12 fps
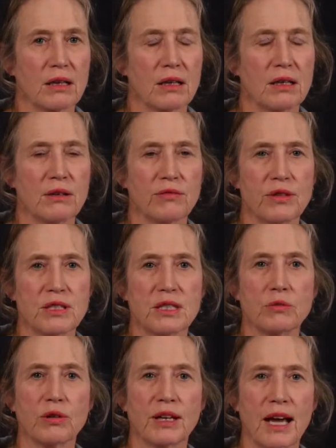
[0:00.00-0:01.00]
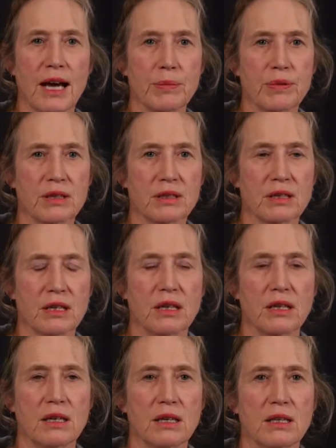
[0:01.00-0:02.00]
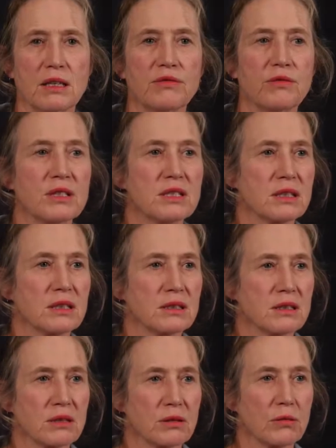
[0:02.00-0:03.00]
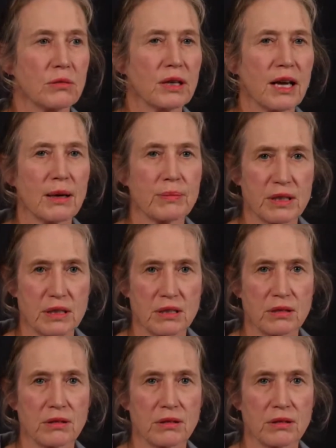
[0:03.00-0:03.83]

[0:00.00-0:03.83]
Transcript: And if we did, what happened? And if we didn't, what happened?